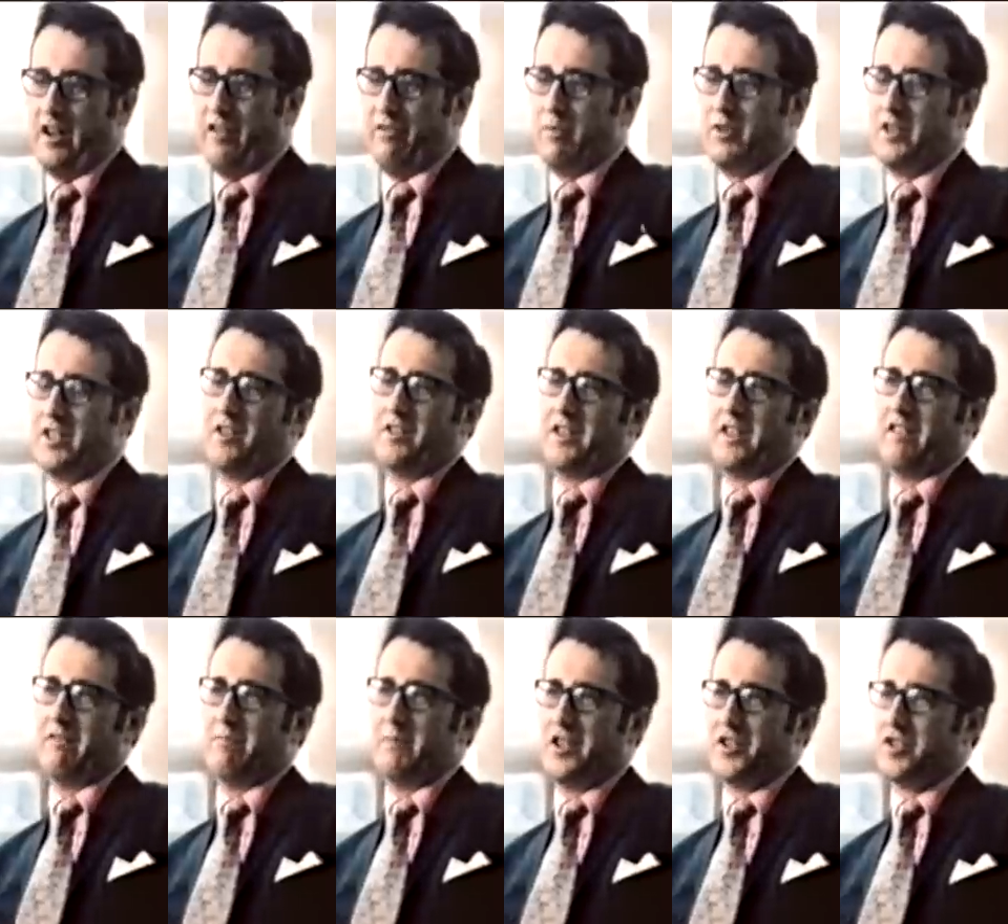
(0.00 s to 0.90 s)
If we
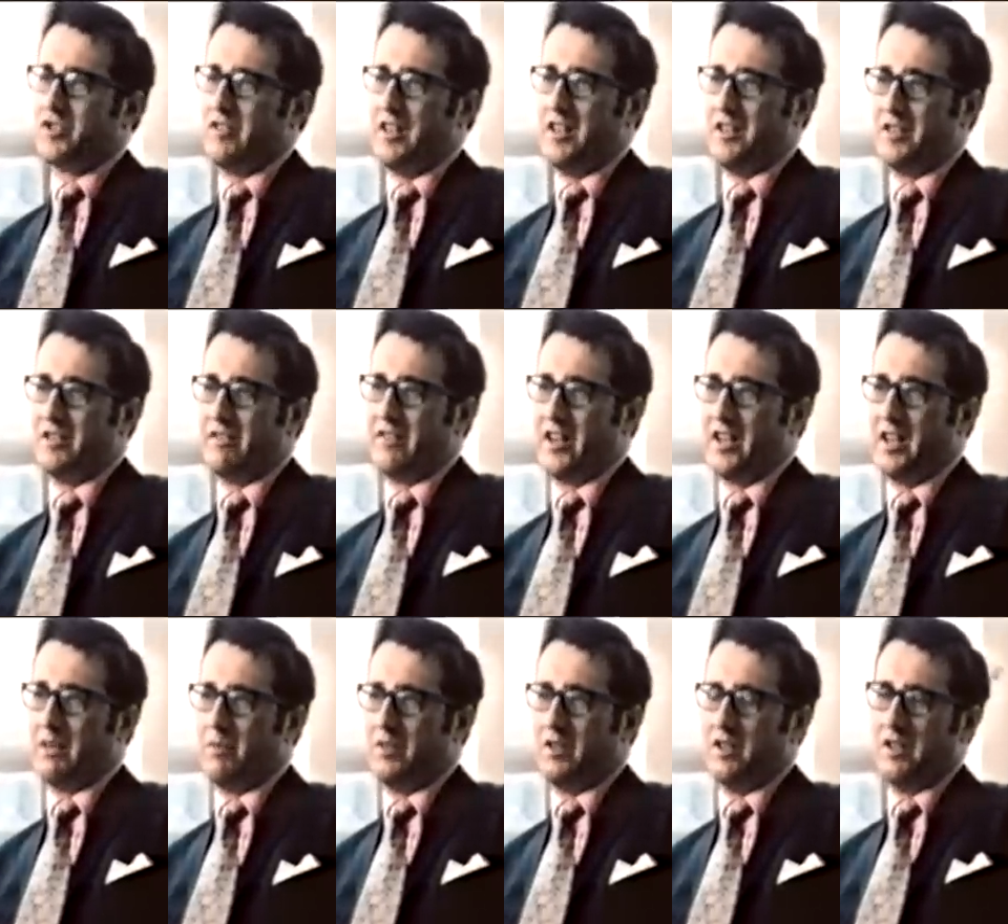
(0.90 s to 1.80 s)
don't have much ground
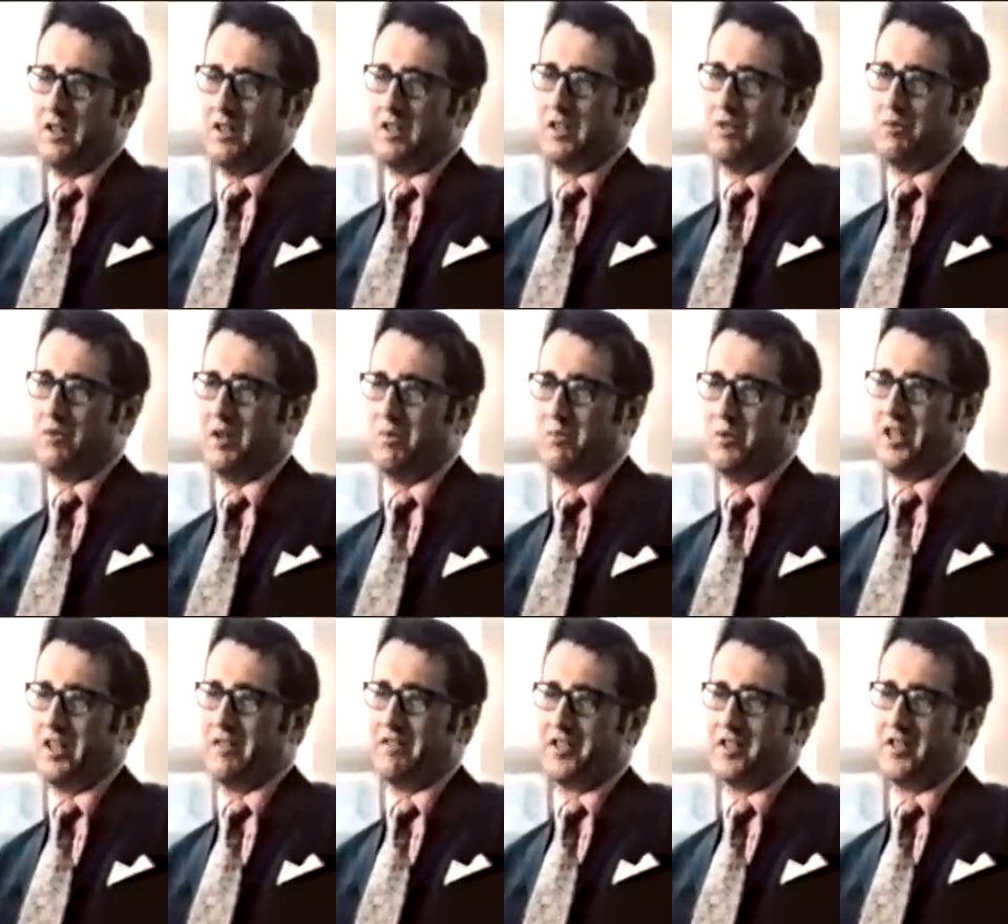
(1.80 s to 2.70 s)
available, one
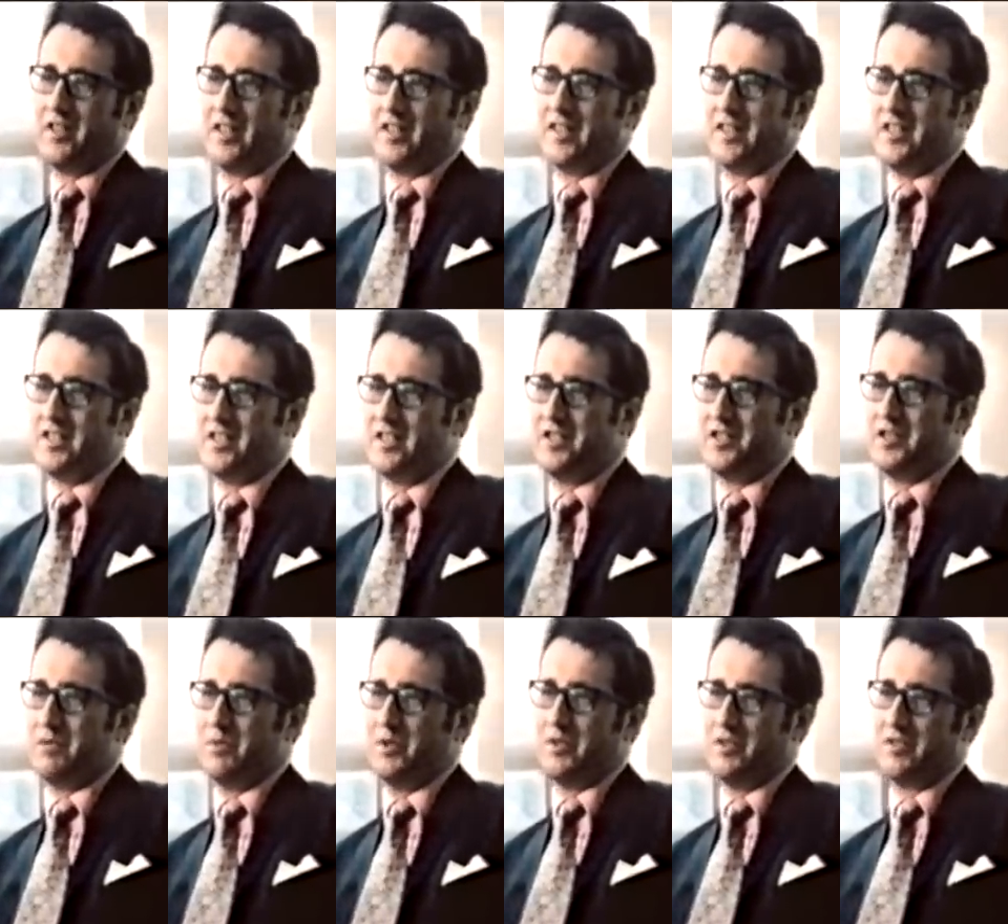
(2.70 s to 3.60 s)
way of doing this
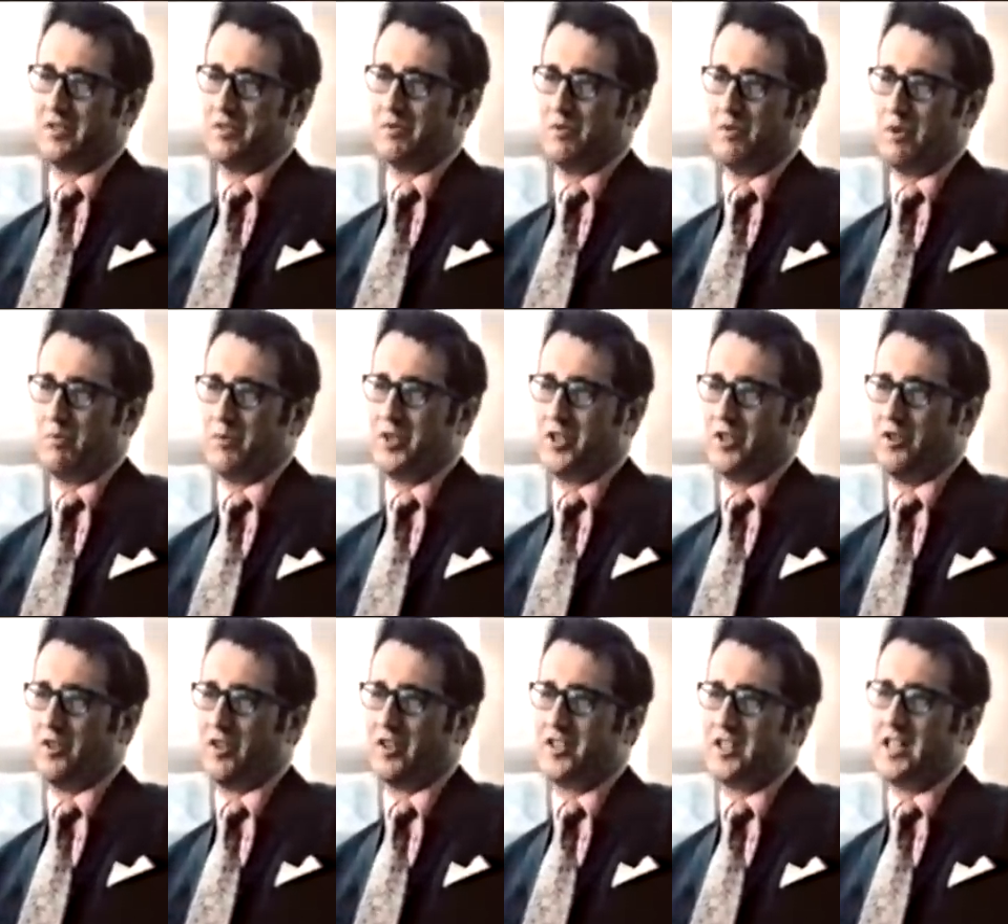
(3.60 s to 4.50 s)
is to build what we
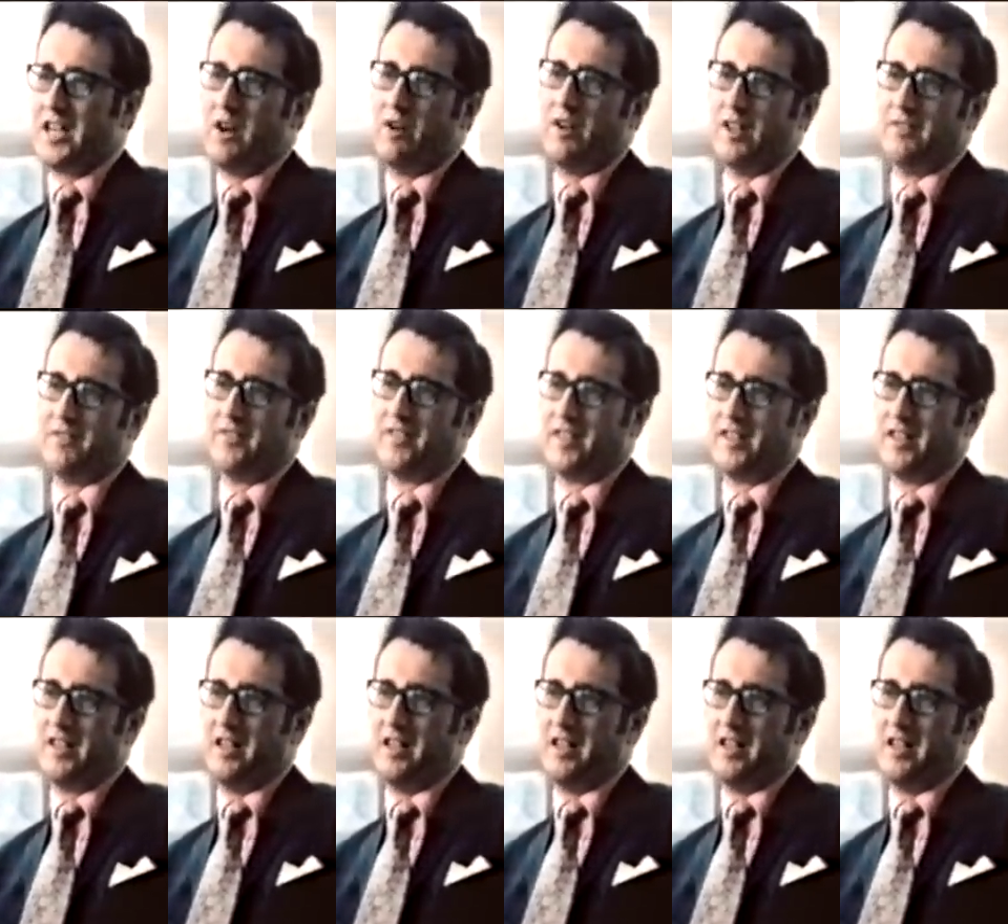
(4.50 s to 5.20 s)
call a tower,